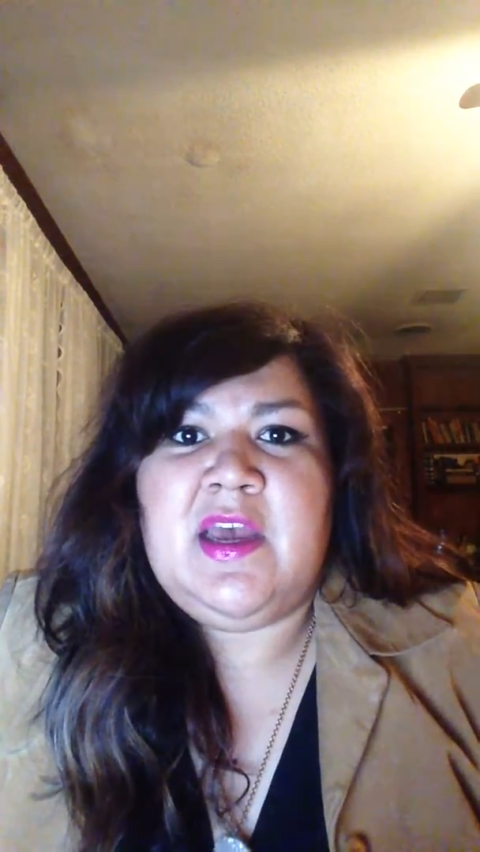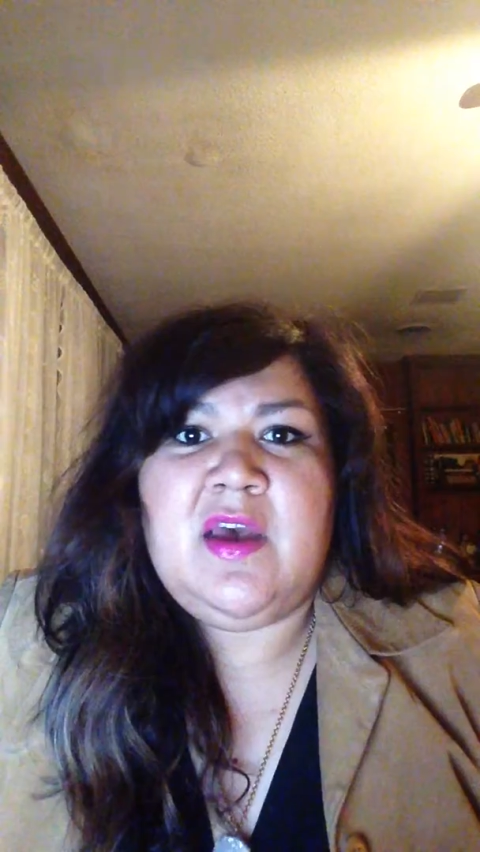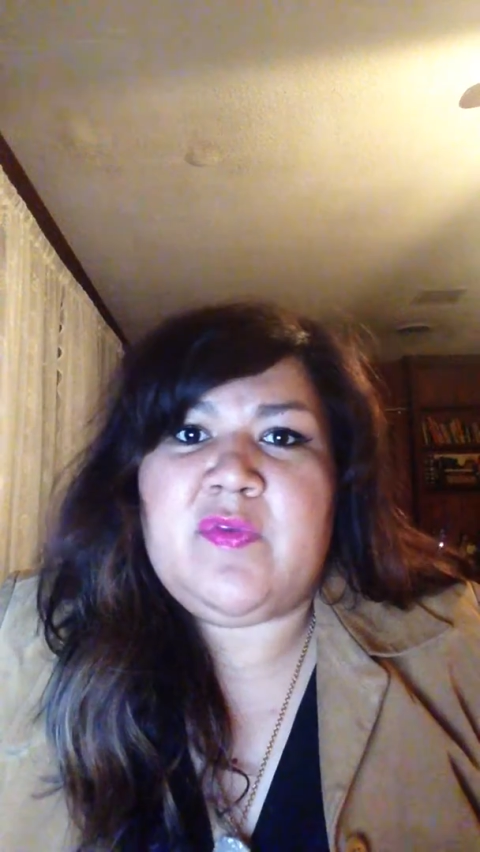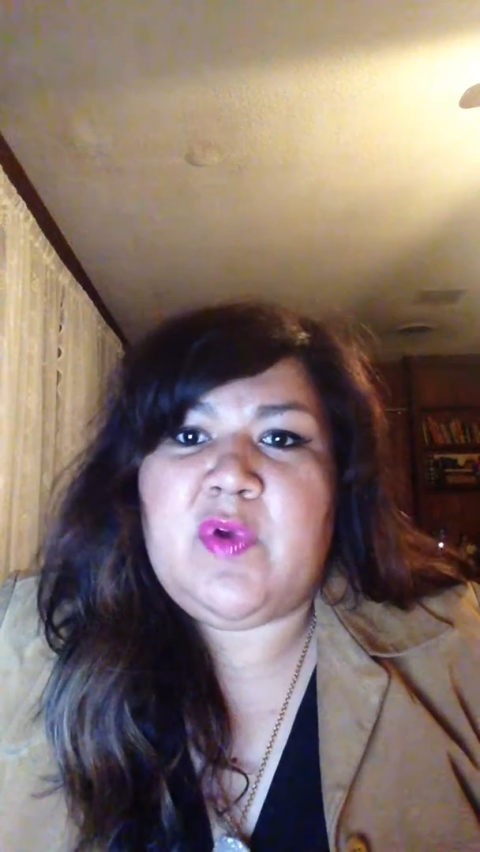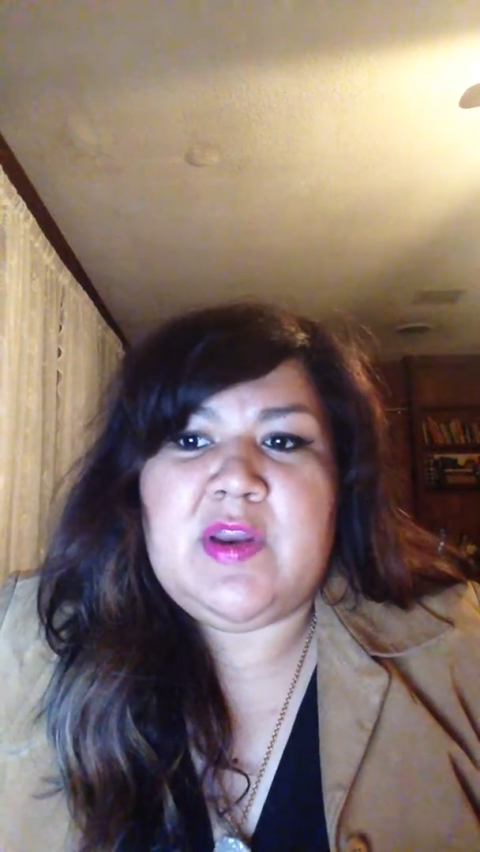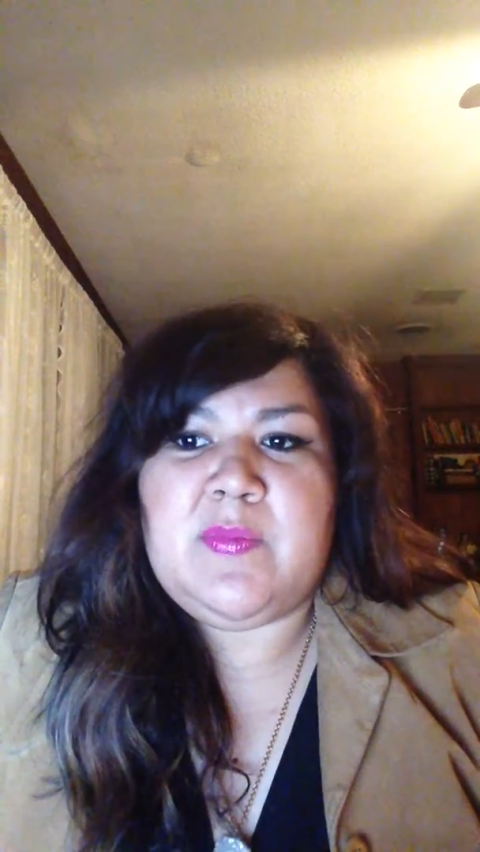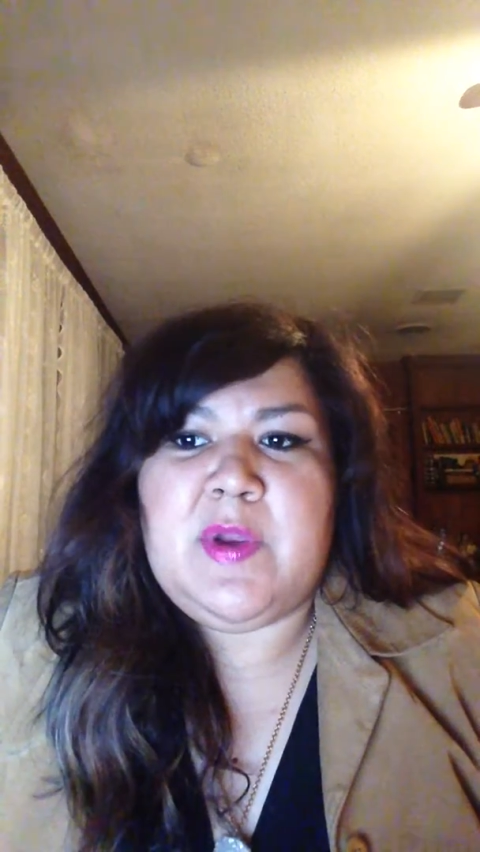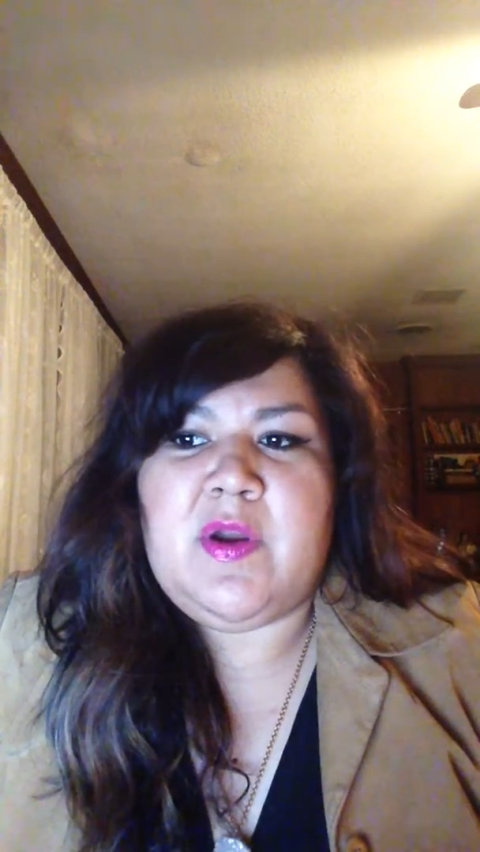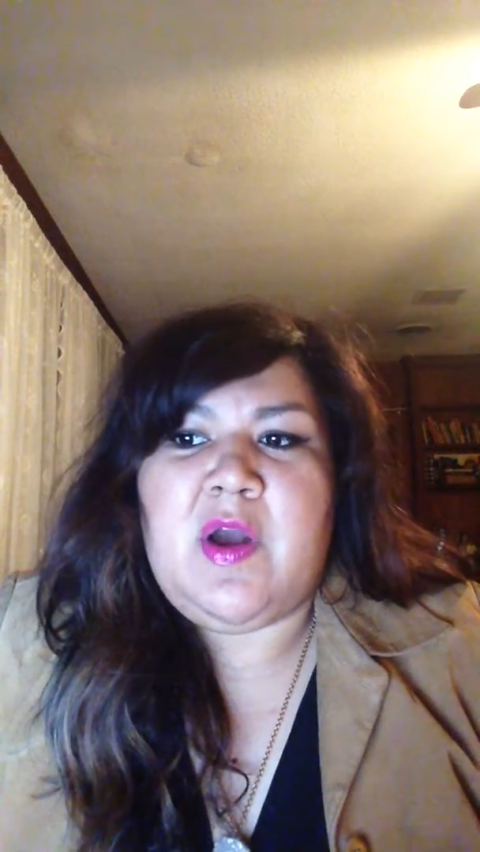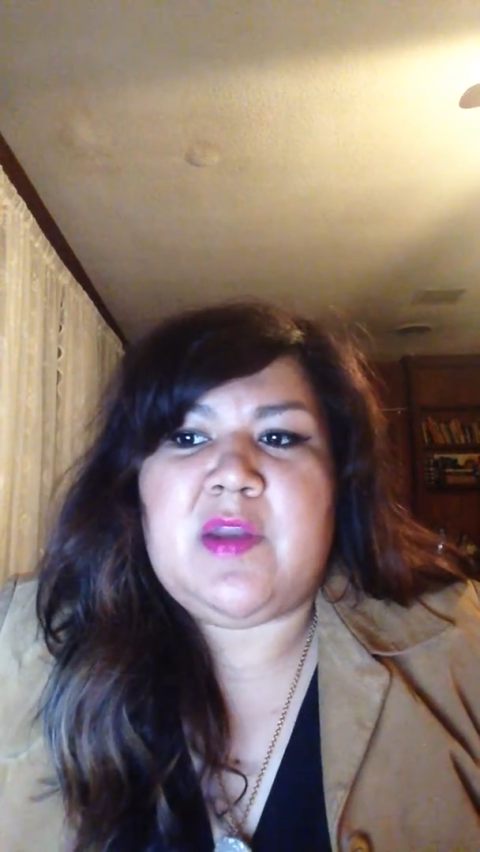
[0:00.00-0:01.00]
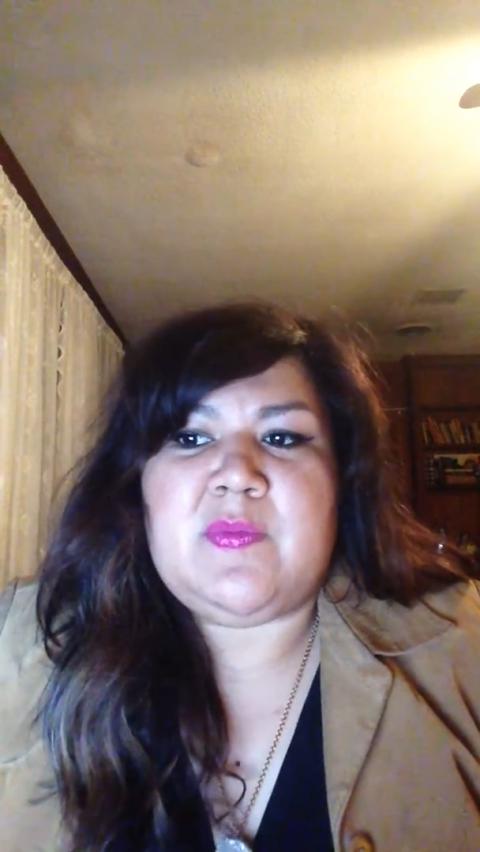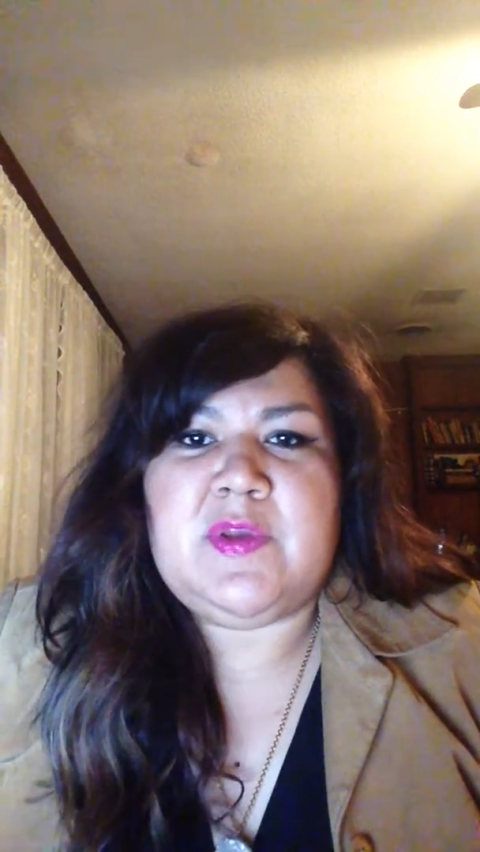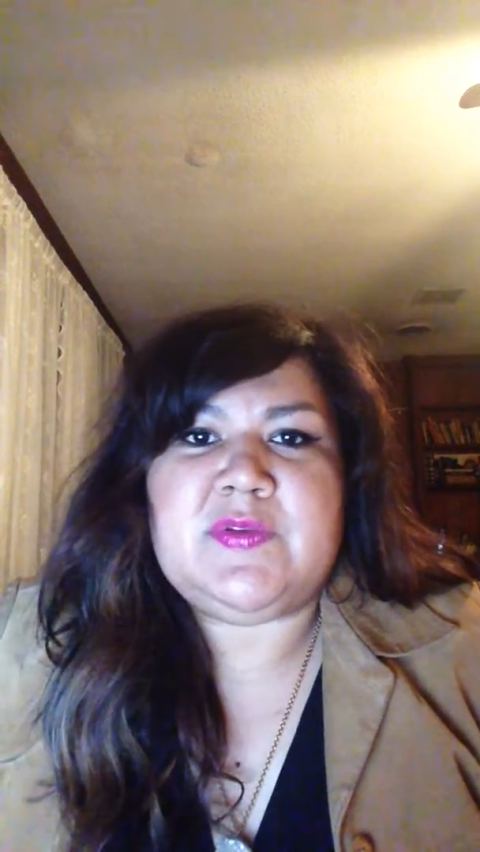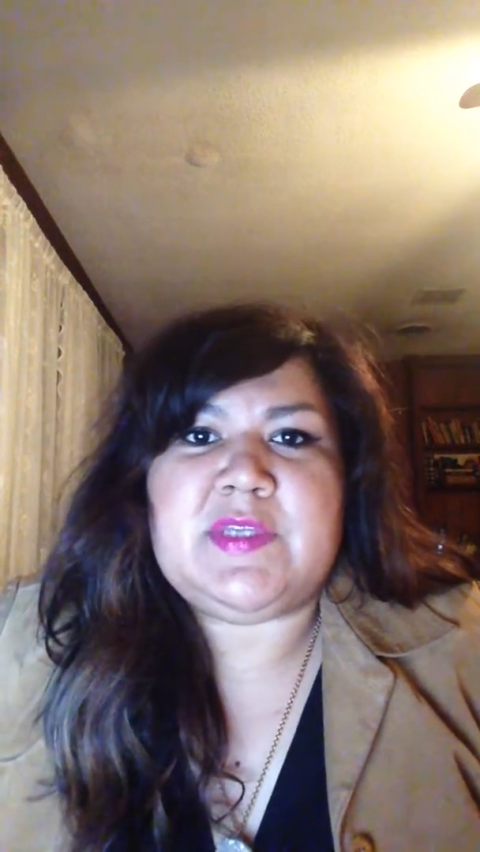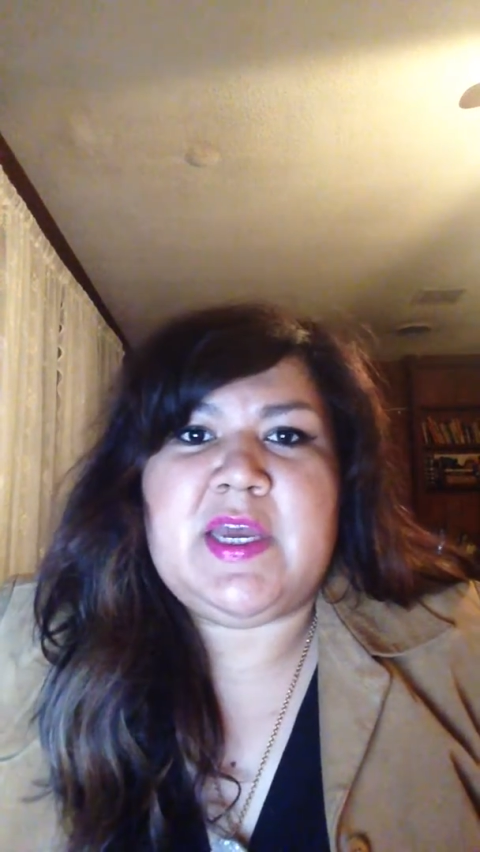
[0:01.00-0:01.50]
of great Americana
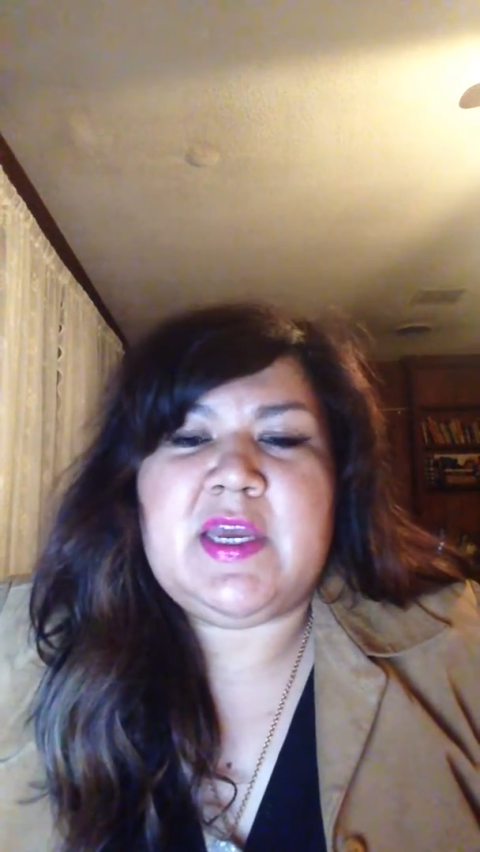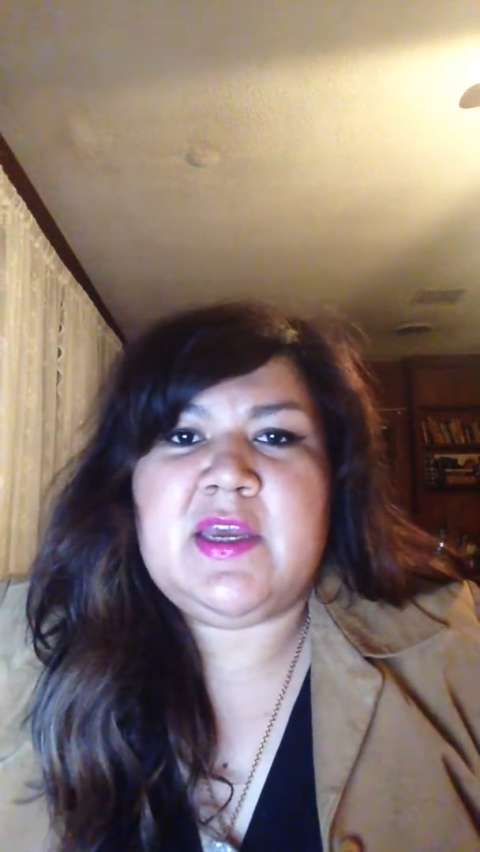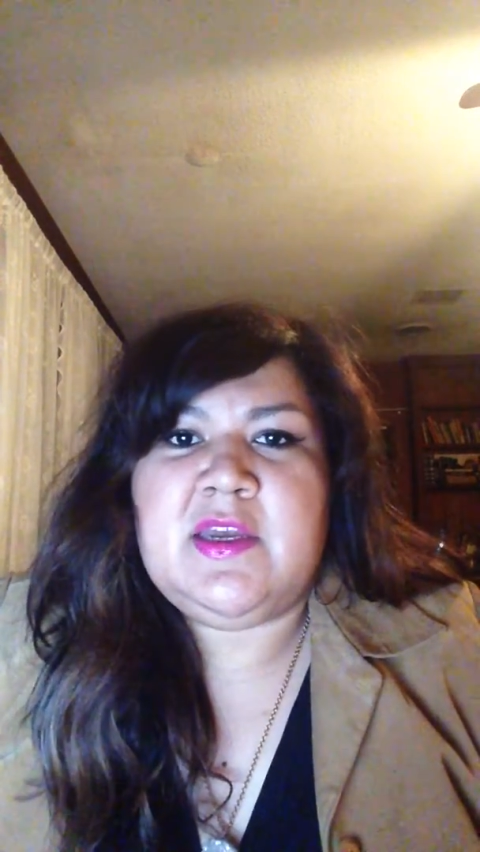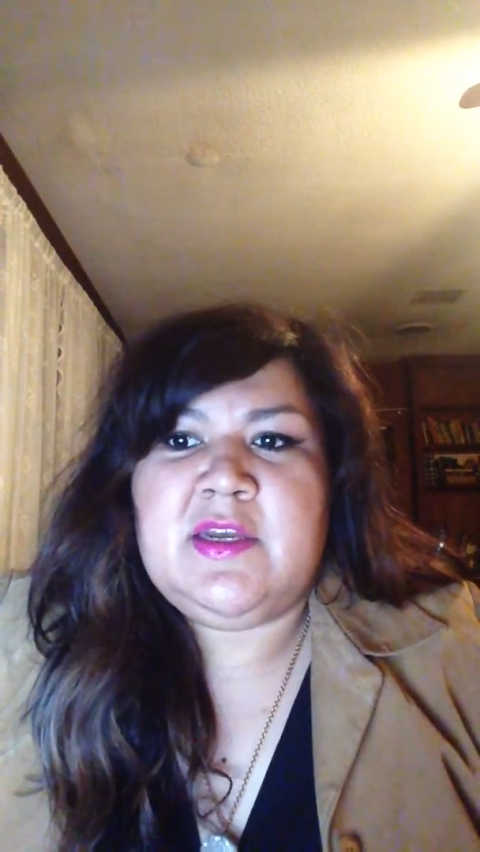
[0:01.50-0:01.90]
music.